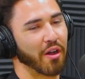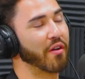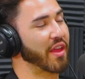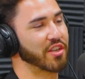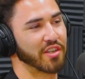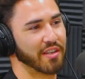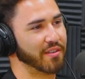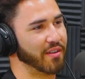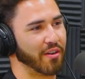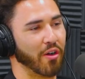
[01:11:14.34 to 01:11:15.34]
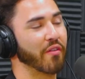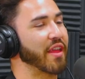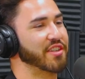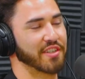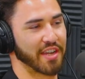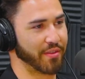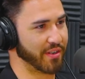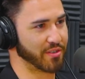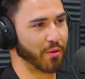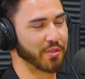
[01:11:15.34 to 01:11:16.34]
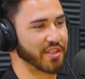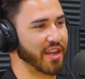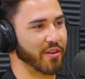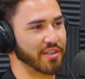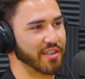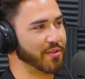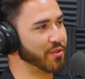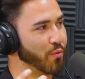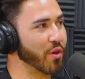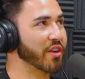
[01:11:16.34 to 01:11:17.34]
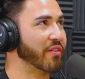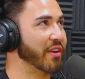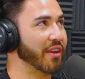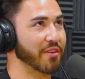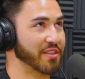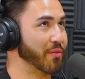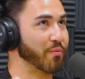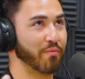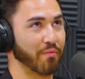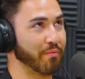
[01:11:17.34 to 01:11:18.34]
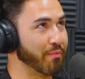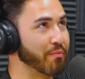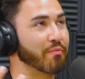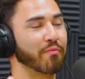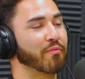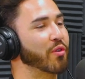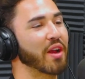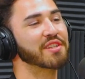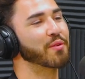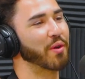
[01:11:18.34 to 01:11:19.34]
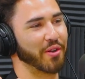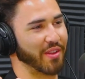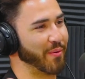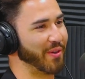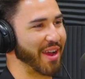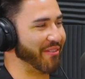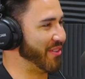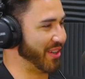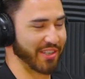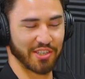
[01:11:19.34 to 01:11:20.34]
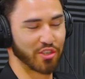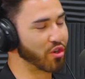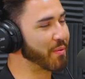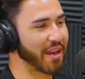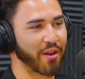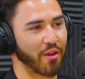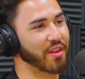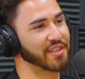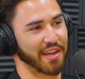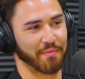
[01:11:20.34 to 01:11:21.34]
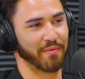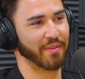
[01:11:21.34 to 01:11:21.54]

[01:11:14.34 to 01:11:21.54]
All that shit, all that shit's out there. It's a bunch of scary shit. So it's wondering, or it's a crazy wonder that we're not fucking just tripping out all the time.